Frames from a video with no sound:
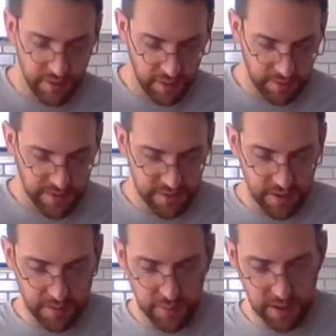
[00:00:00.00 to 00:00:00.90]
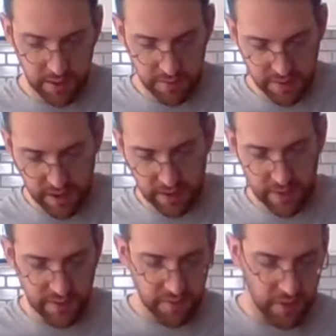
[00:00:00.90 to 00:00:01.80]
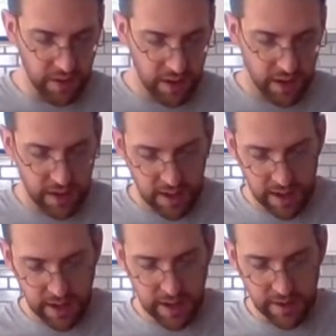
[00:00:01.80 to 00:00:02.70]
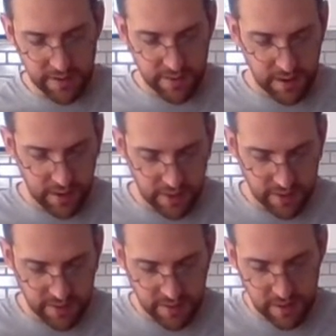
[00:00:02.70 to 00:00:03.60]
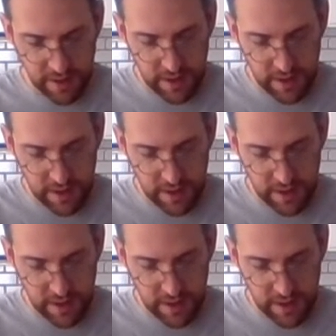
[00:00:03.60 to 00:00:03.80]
so I'm just going to be using this one. And again, just cut this